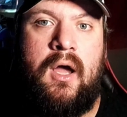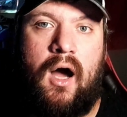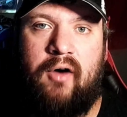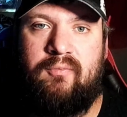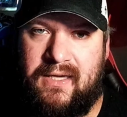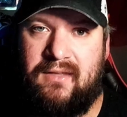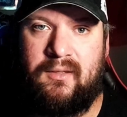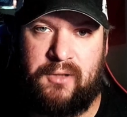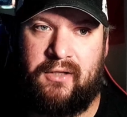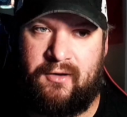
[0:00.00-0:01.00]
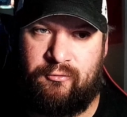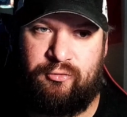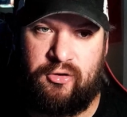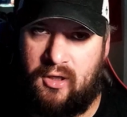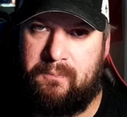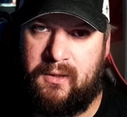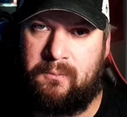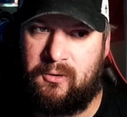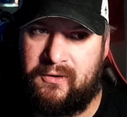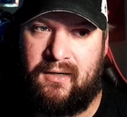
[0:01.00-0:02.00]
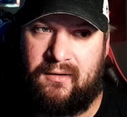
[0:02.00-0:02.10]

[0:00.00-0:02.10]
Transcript: of making the Bloodline feel unbeatable again.